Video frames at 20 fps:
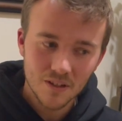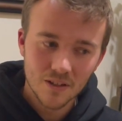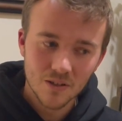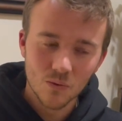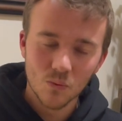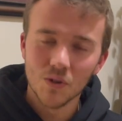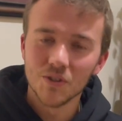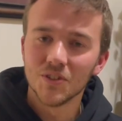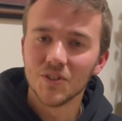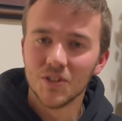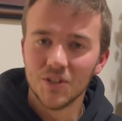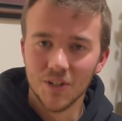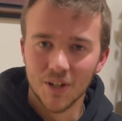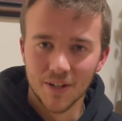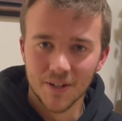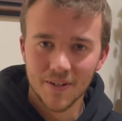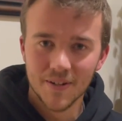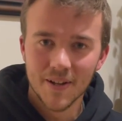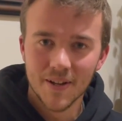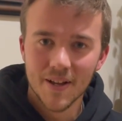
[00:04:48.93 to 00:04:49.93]
wasn't
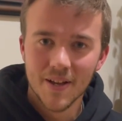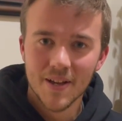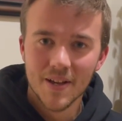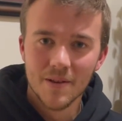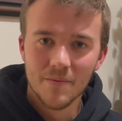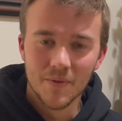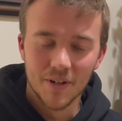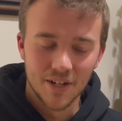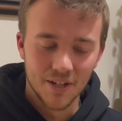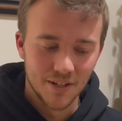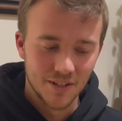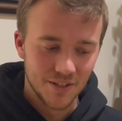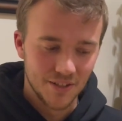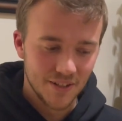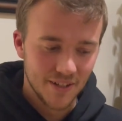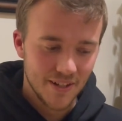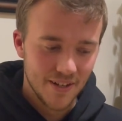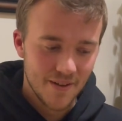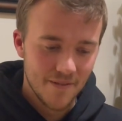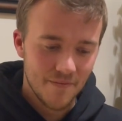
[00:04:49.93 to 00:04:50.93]
good, because
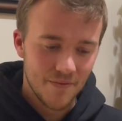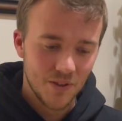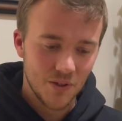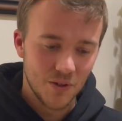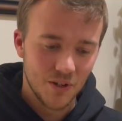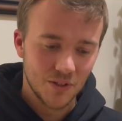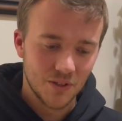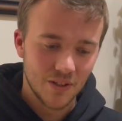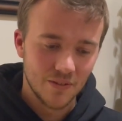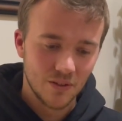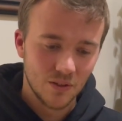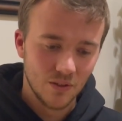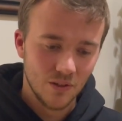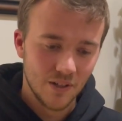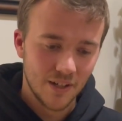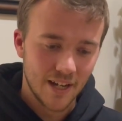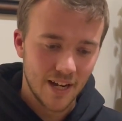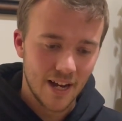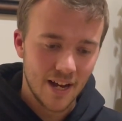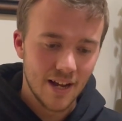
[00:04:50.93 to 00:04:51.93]
you also have to
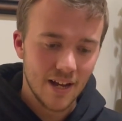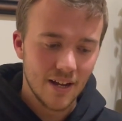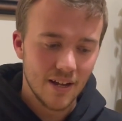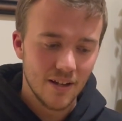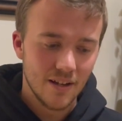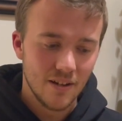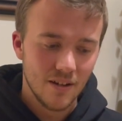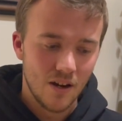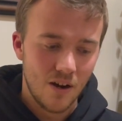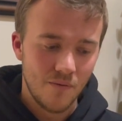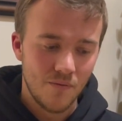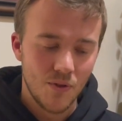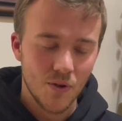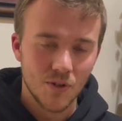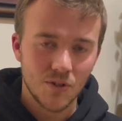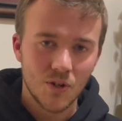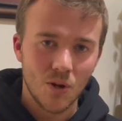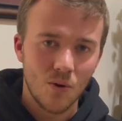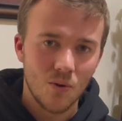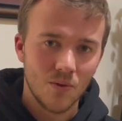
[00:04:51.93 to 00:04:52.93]
look at, of their
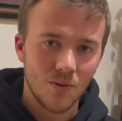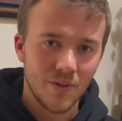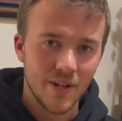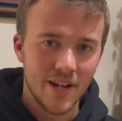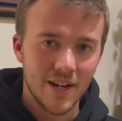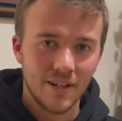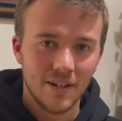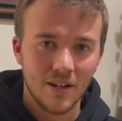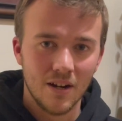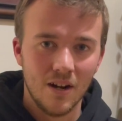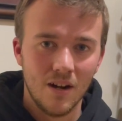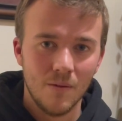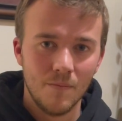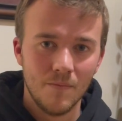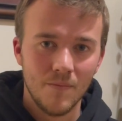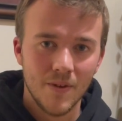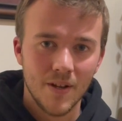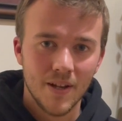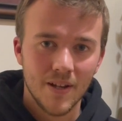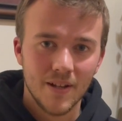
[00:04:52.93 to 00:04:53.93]
total income,
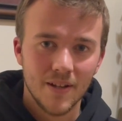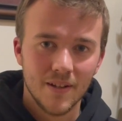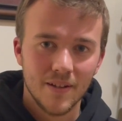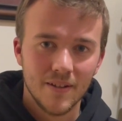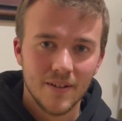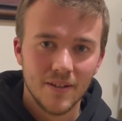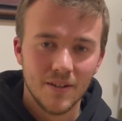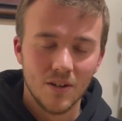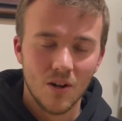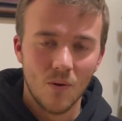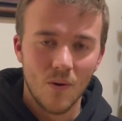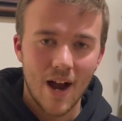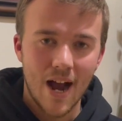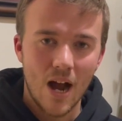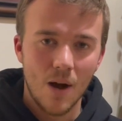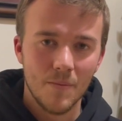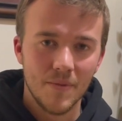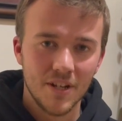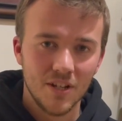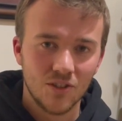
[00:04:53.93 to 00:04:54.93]

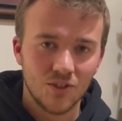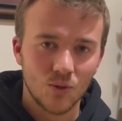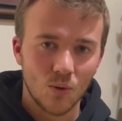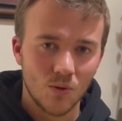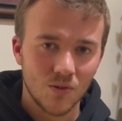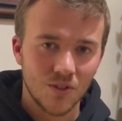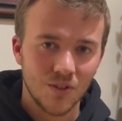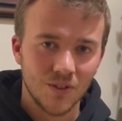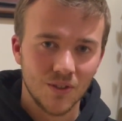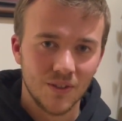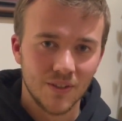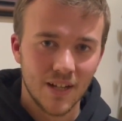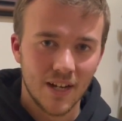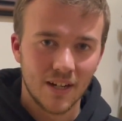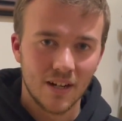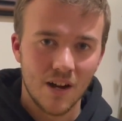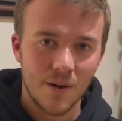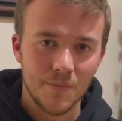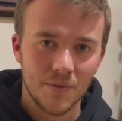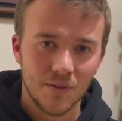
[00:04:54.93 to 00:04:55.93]
how many sources is that
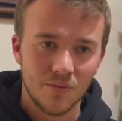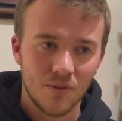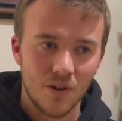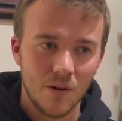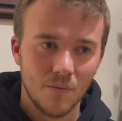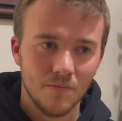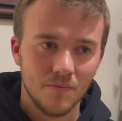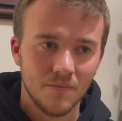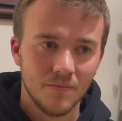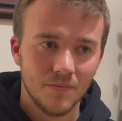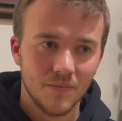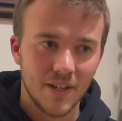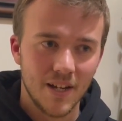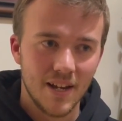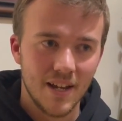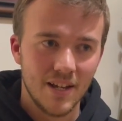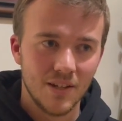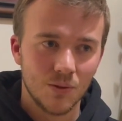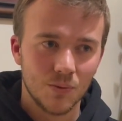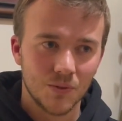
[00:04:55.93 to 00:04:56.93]
coming from? And
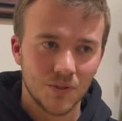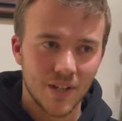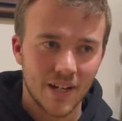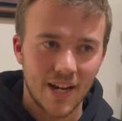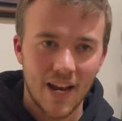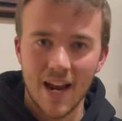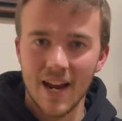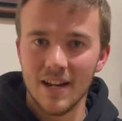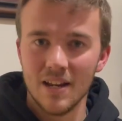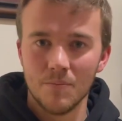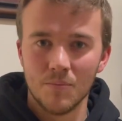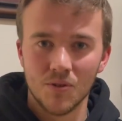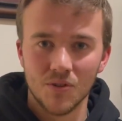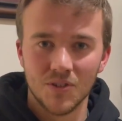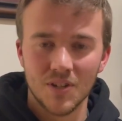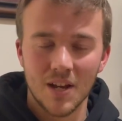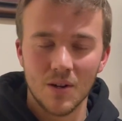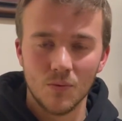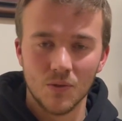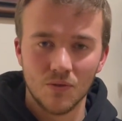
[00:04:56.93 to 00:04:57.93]
his was like
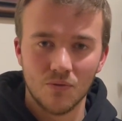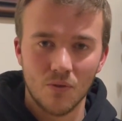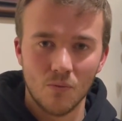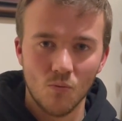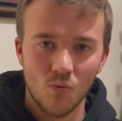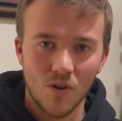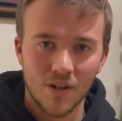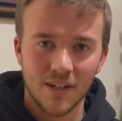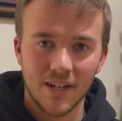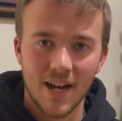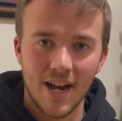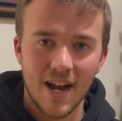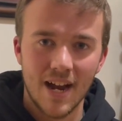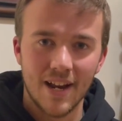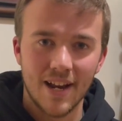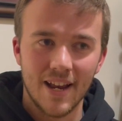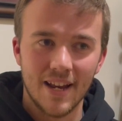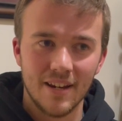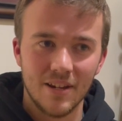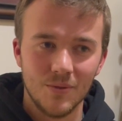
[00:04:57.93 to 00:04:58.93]
80% was from one
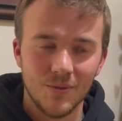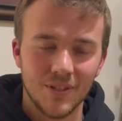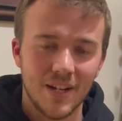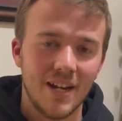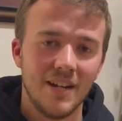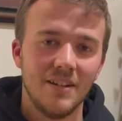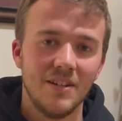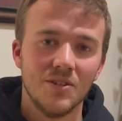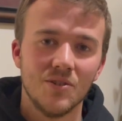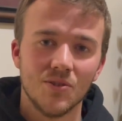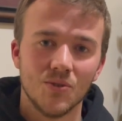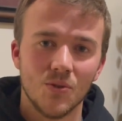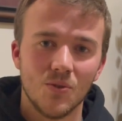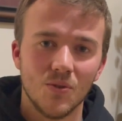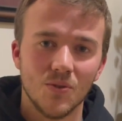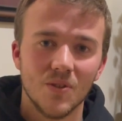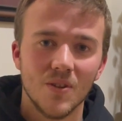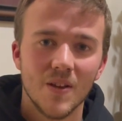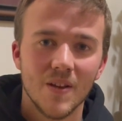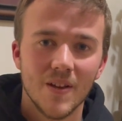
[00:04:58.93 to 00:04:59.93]
guy, and he was 80 years
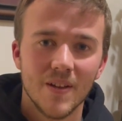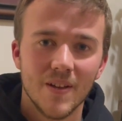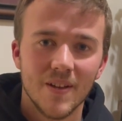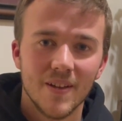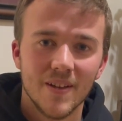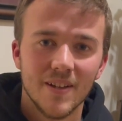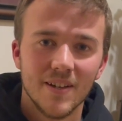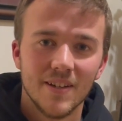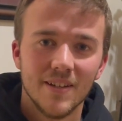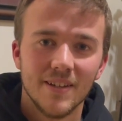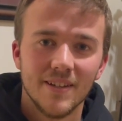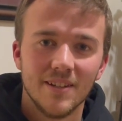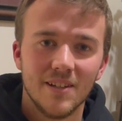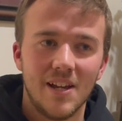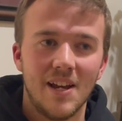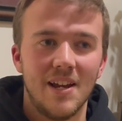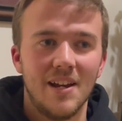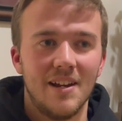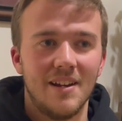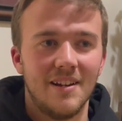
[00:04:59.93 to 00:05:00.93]
old.
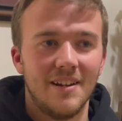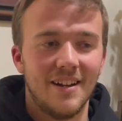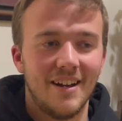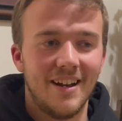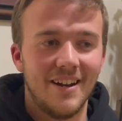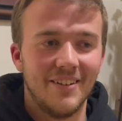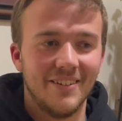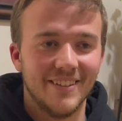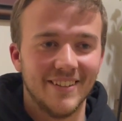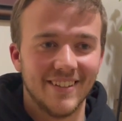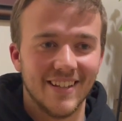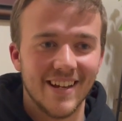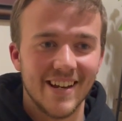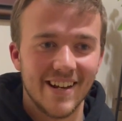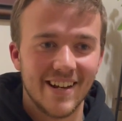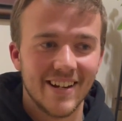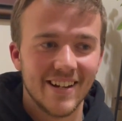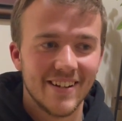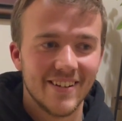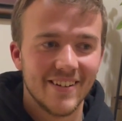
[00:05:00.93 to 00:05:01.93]
And I was
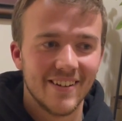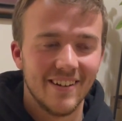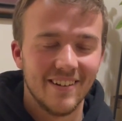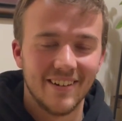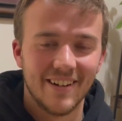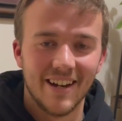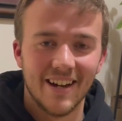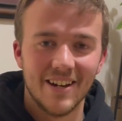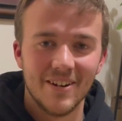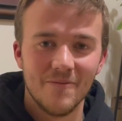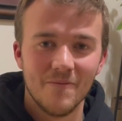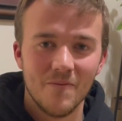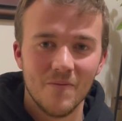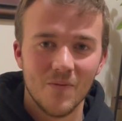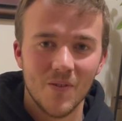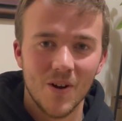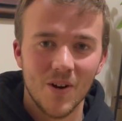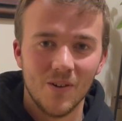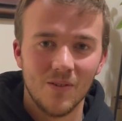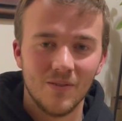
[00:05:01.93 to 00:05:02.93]
like, okay,
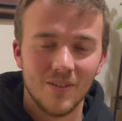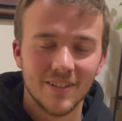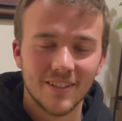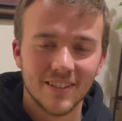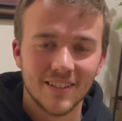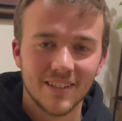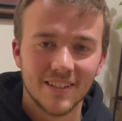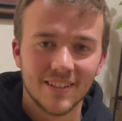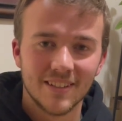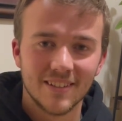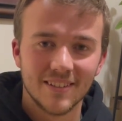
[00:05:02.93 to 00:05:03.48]
well, once this,